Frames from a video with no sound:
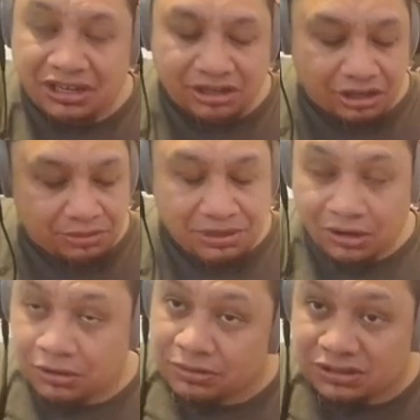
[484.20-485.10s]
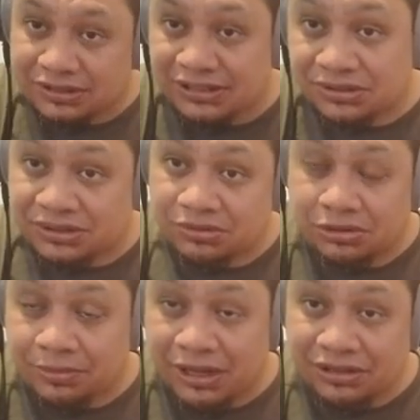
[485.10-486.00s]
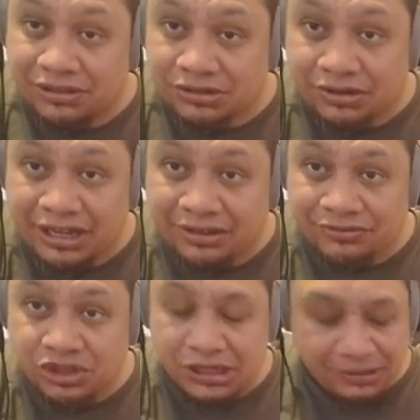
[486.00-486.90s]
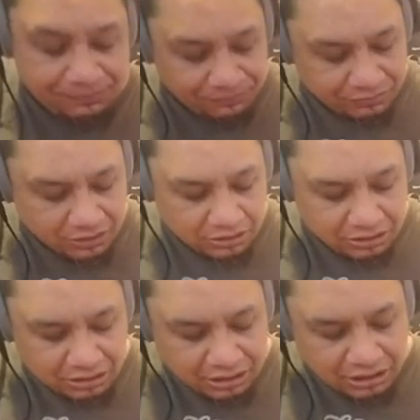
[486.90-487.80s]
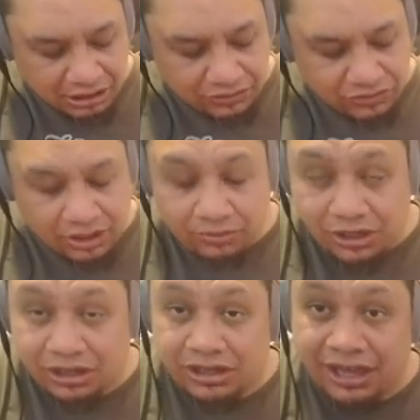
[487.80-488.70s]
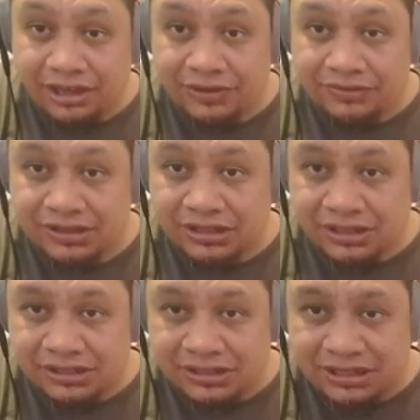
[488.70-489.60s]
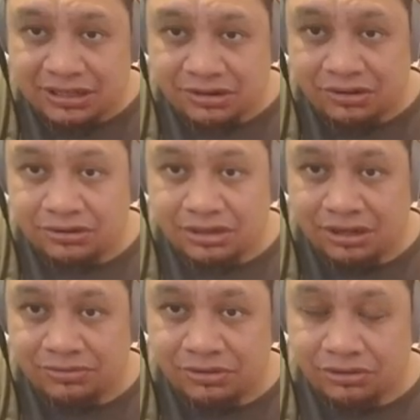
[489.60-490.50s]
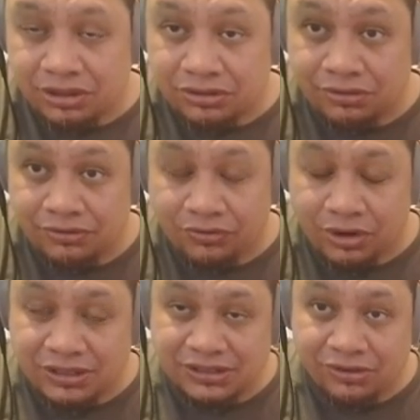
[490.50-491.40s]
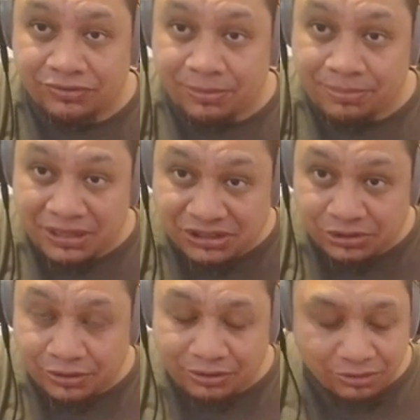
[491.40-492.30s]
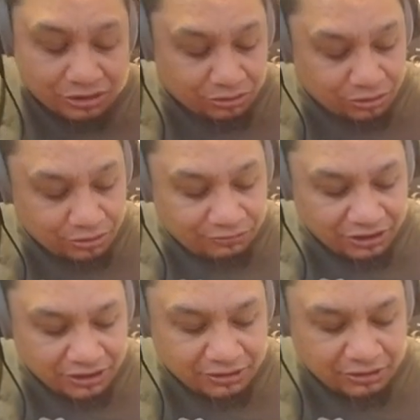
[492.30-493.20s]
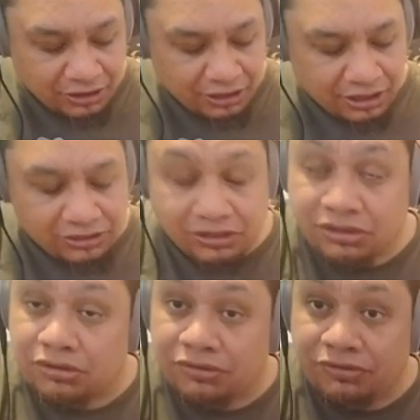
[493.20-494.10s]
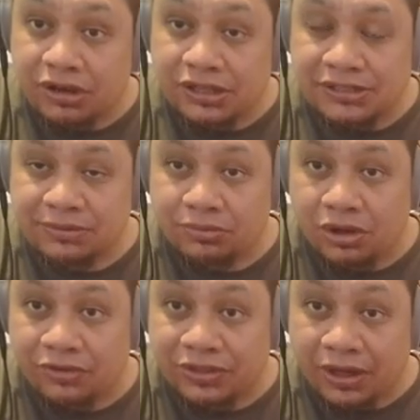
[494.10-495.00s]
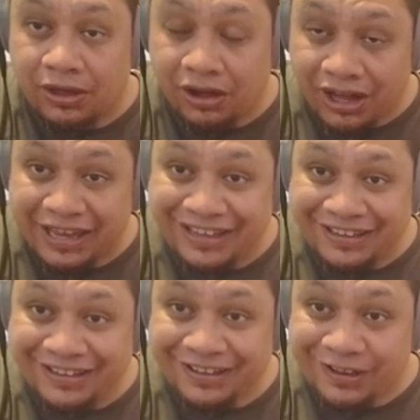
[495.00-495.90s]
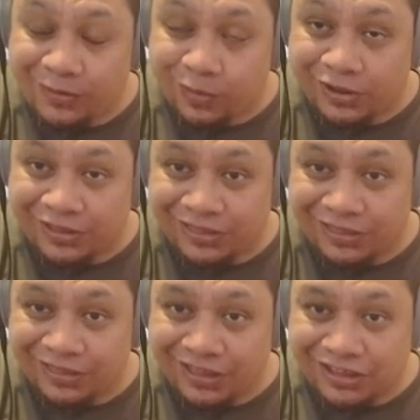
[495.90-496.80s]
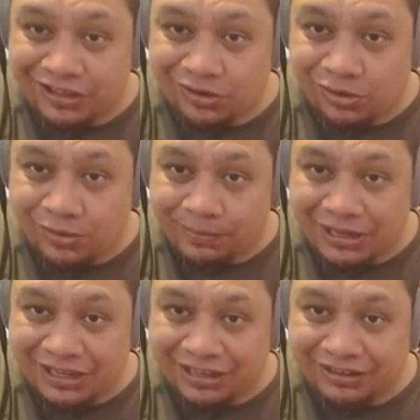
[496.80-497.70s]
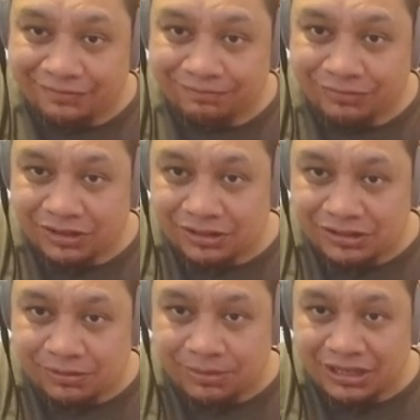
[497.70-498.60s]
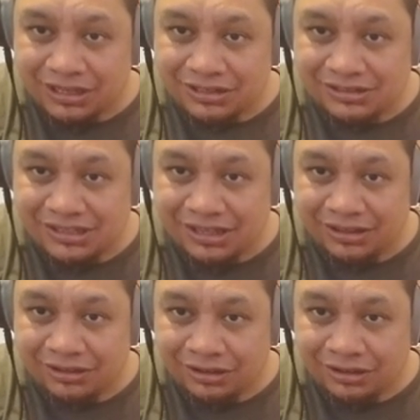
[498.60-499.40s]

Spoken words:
are going to be open because those are all a part of the triad of G. And then we're going to have the D note come through on the 3rd fret of the B string with your 3rd finger, and then 3rd fret of the high E with your pinky. So pinky is there,